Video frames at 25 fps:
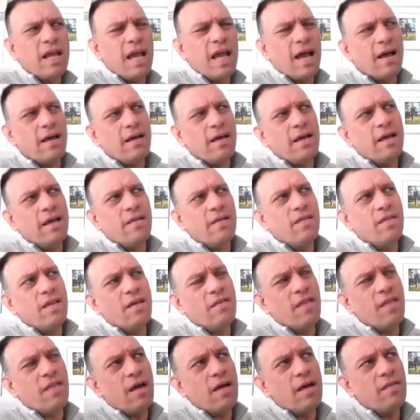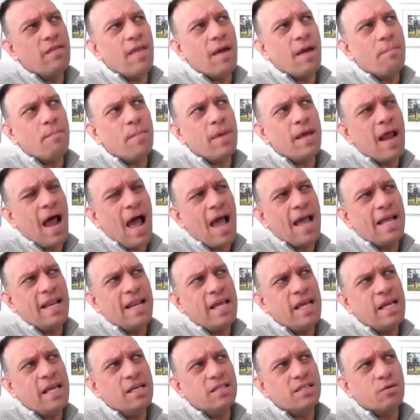Yeah, in that mid
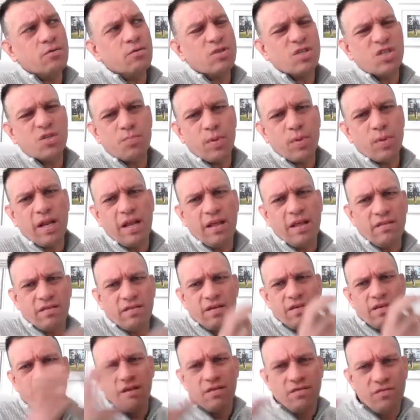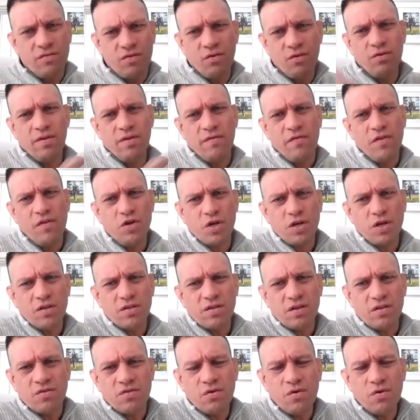'80s, it was split into the two divisions.